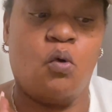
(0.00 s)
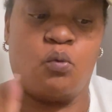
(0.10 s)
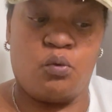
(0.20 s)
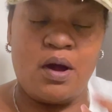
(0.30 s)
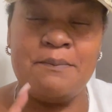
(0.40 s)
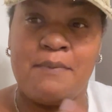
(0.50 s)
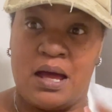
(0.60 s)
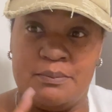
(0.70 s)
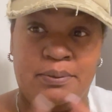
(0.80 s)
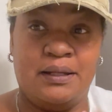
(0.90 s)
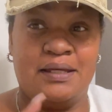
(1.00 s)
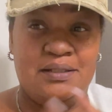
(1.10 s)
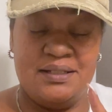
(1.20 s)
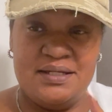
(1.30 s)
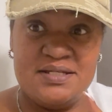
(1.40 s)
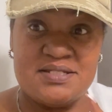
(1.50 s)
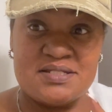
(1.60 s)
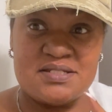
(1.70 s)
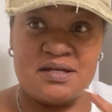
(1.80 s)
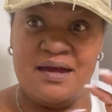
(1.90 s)
run my
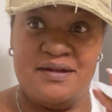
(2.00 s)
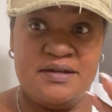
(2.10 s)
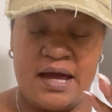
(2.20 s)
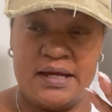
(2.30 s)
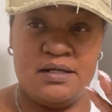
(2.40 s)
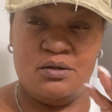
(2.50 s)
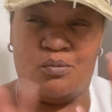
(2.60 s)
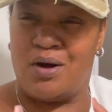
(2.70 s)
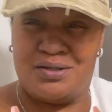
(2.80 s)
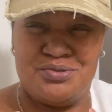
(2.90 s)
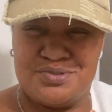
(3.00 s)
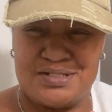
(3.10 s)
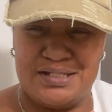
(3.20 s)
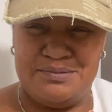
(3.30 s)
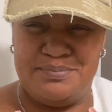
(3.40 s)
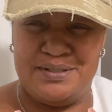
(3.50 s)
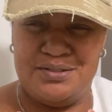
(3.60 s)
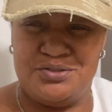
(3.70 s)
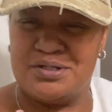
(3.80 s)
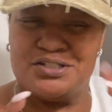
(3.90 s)
playlist at night while you sleeping.
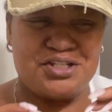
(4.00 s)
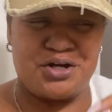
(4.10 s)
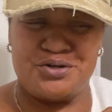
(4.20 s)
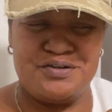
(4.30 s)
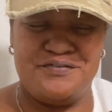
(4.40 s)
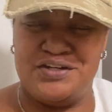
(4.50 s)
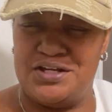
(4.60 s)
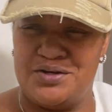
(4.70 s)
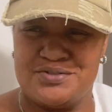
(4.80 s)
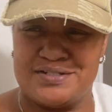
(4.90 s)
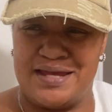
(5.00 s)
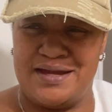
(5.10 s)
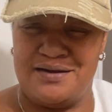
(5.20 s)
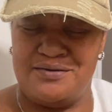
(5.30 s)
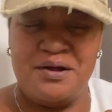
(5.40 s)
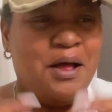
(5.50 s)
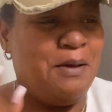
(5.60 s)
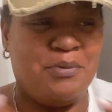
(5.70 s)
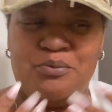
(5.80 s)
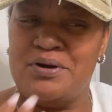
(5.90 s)
You can turn the videos down,
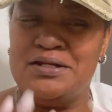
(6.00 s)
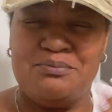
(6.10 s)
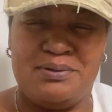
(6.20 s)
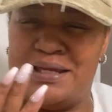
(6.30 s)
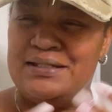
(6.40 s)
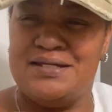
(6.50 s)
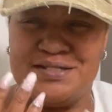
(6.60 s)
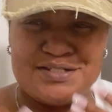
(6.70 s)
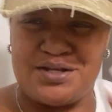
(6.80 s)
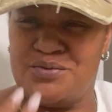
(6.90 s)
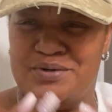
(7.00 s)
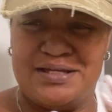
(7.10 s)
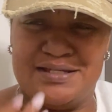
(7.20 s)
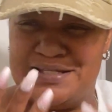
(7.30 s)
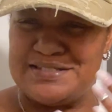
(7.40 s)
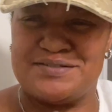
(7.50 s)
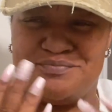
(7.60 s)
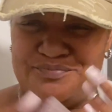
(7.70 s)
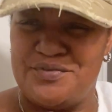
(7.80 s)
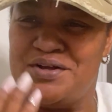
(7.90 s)
but run the playlist so we can get
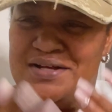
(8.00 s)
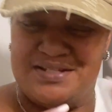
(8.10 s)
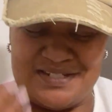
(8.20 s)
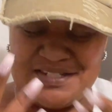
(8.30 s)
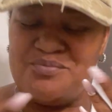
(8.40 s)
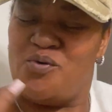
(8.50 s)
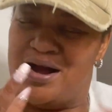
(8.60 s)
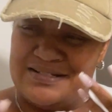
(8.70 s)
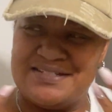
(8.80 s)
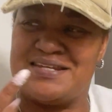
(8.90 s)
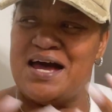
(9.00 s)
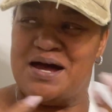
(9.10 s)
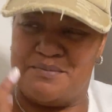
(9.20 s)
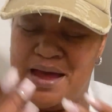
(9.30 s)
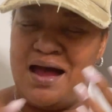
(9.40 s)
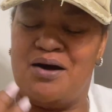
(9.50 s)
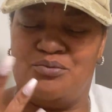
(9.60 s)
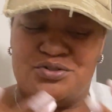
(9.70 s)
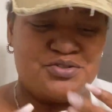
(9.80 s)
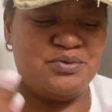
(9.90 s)
some watch time
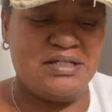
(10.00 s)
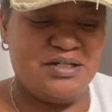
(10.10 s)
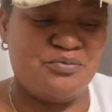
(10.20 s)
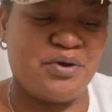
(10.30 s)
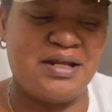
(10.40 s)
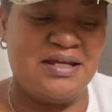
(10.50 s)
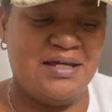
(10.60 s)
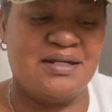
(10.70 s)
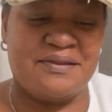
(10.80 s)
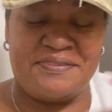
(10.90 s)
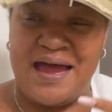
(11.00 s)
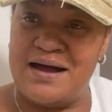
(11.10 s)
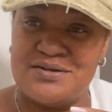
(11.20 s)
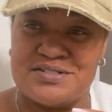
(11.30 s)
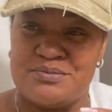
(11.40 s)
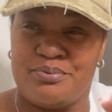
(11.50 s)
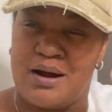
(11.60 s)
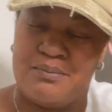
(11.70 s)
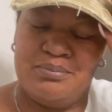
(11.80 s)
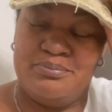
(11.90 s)
hours. We're getting ready to hit 1,000
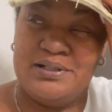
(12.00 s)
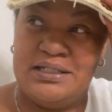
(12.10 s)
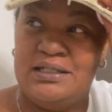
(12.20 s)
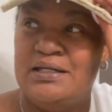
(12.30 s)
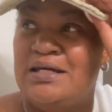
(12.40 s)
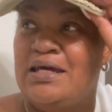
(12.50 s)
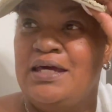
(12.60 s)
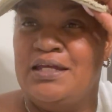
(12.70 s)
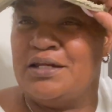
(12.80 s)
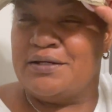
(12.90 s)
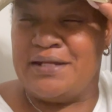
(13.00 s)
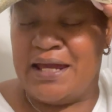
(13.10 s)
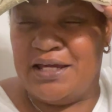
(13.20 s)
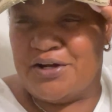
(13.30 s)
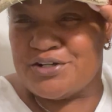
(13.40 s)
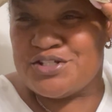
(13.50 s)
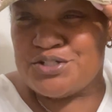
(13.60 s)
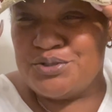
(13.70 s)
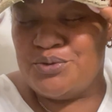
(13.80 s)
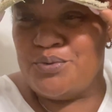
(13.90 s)
probably in a day or
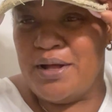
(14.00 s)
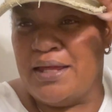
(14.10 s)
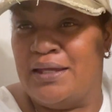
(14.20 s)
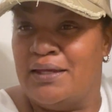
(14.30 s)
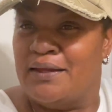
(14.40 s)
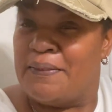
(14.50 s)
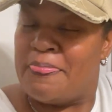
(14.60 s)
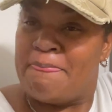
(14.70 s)
two, and